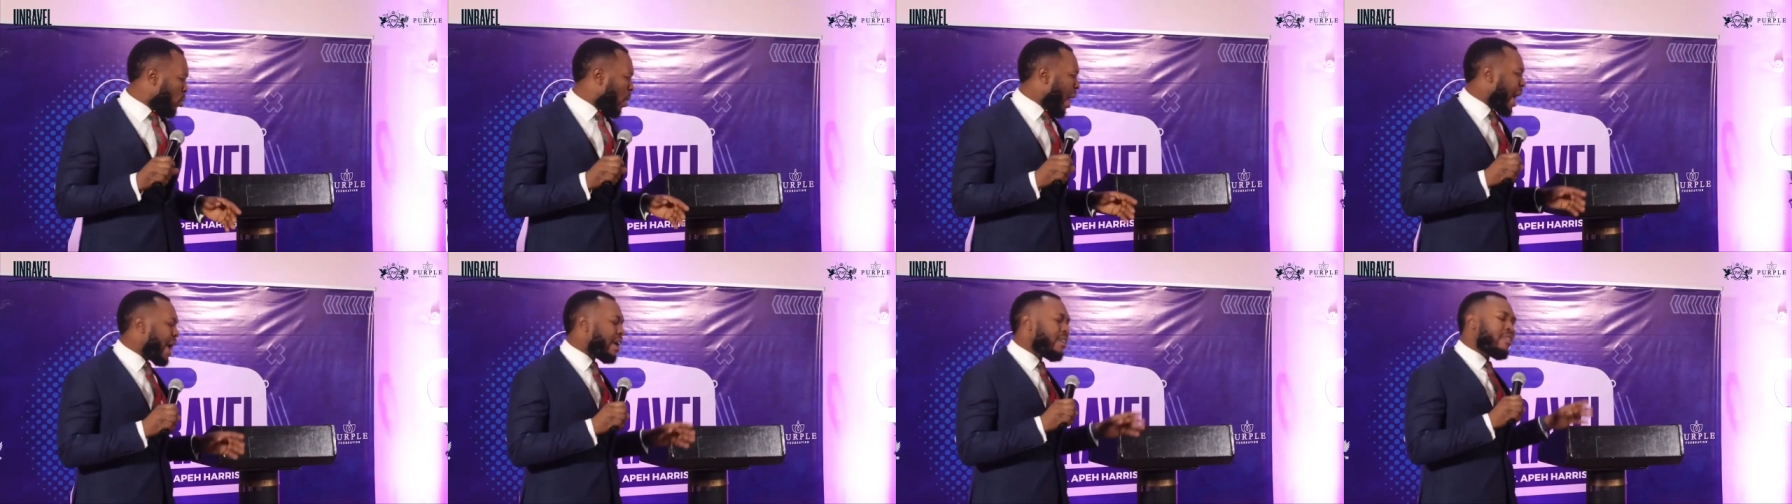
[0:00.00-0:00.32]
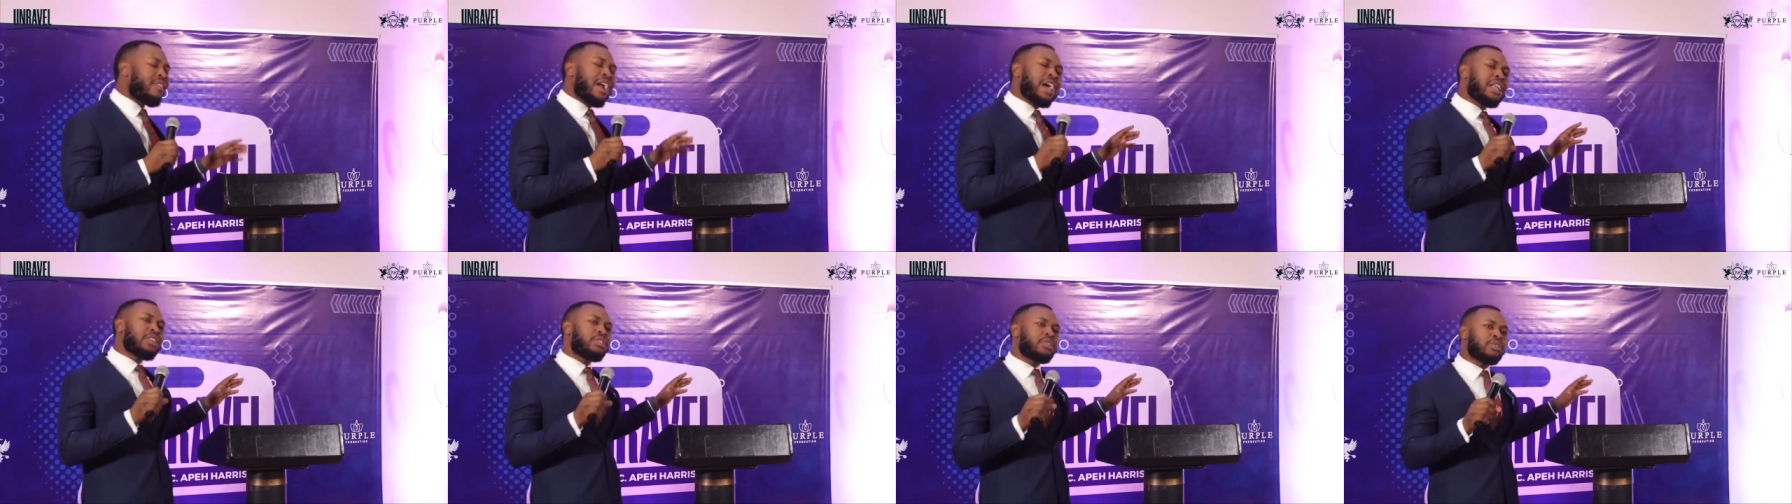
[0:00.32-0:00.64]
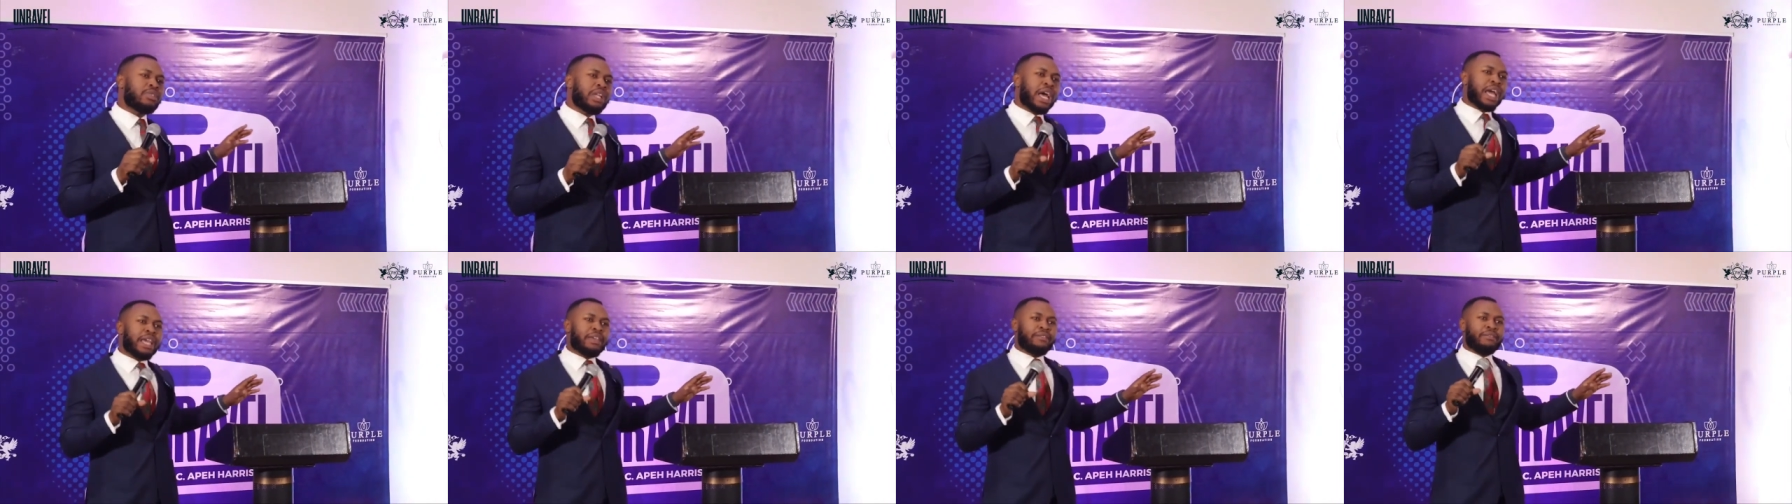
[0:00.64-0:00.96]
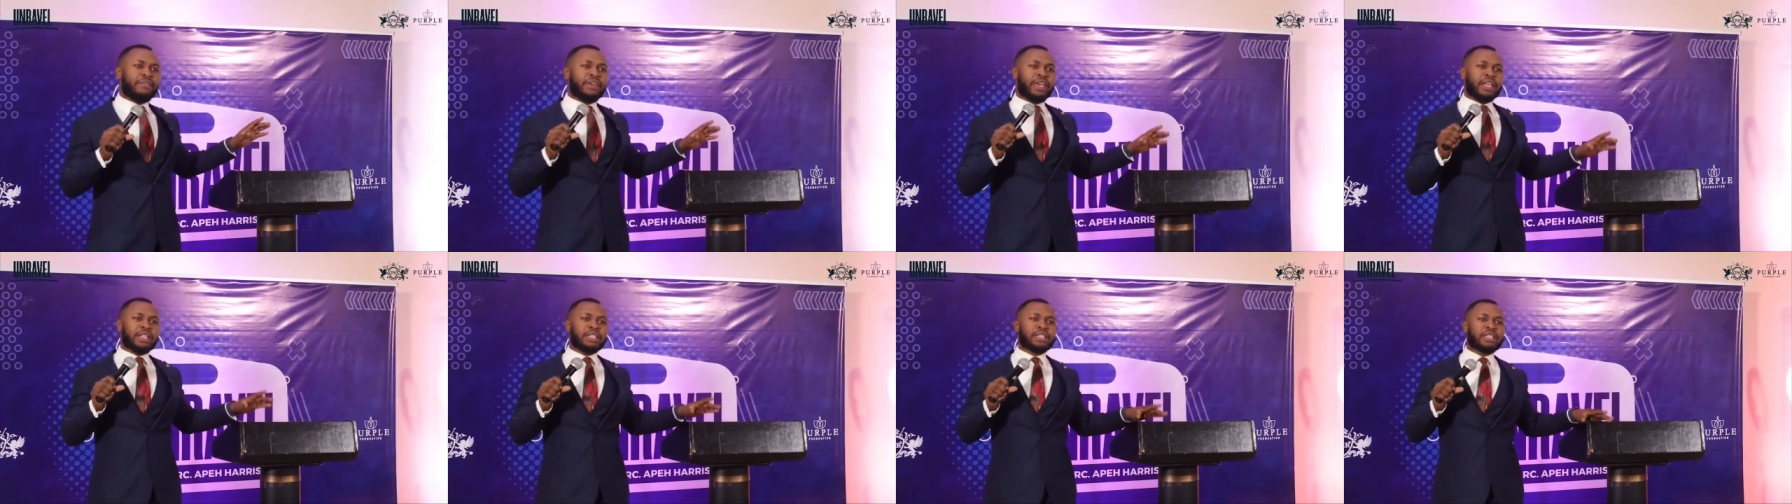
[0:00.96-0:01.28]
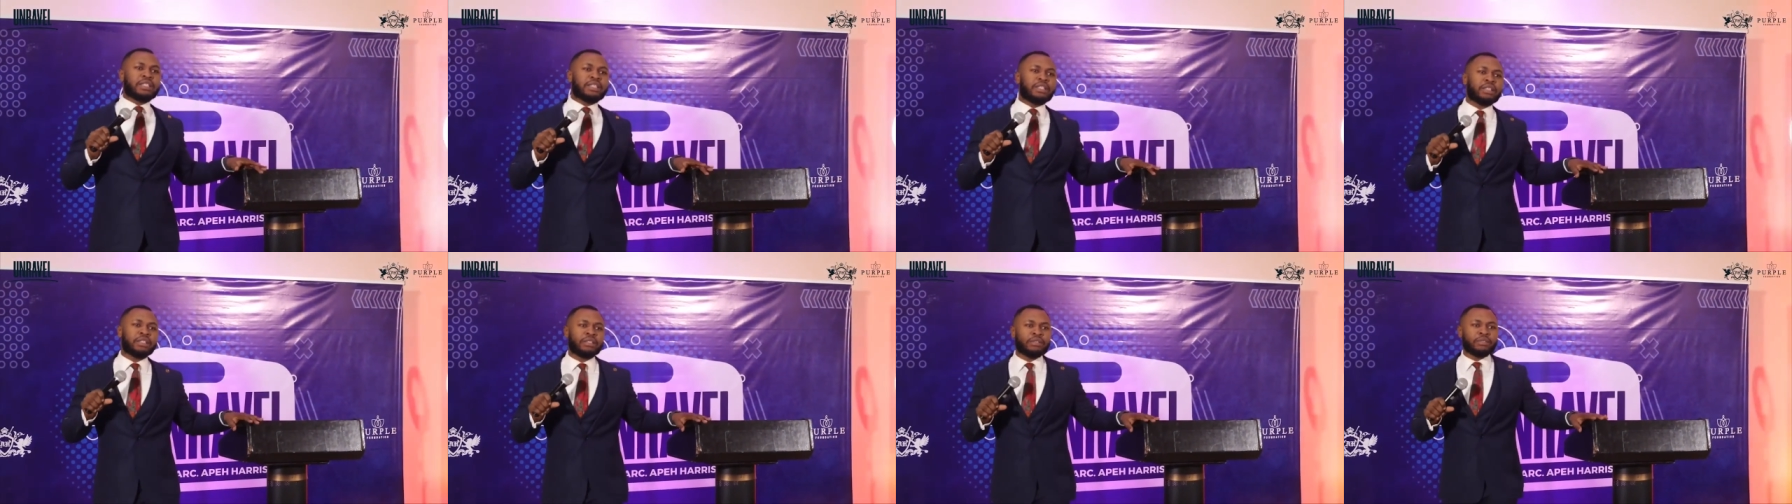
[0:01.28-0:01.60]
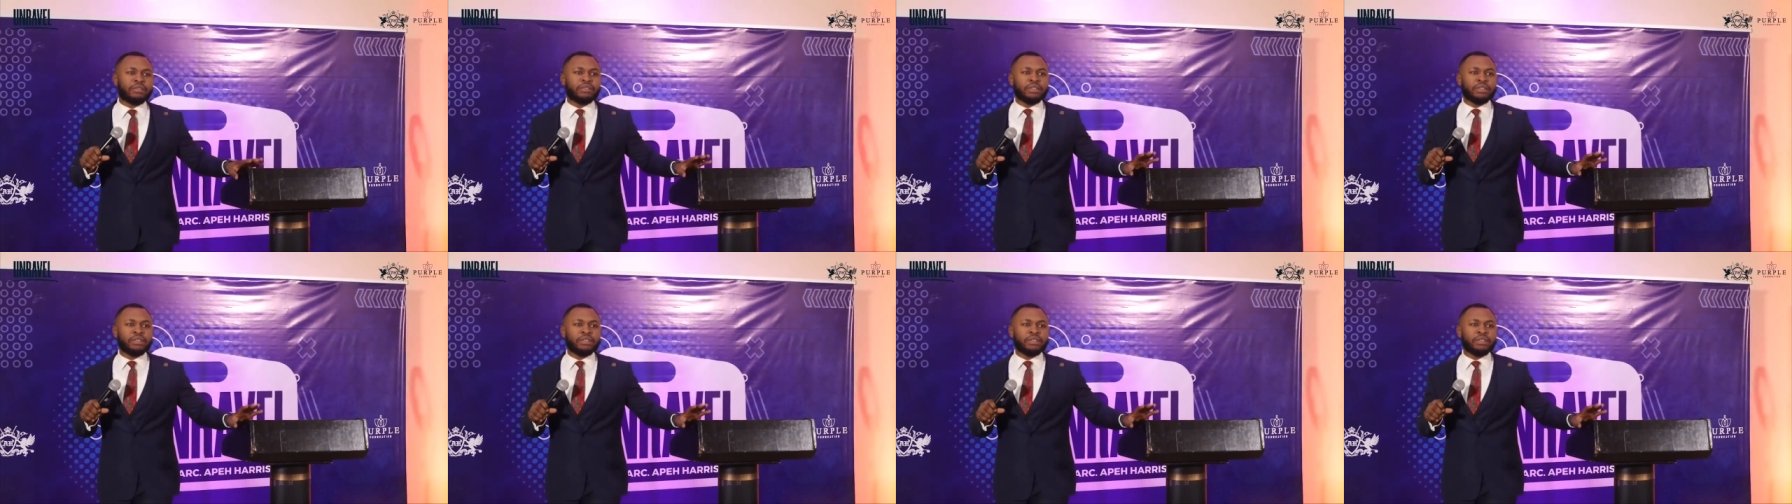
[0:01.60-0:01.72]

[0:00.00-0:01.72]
So I ran to that event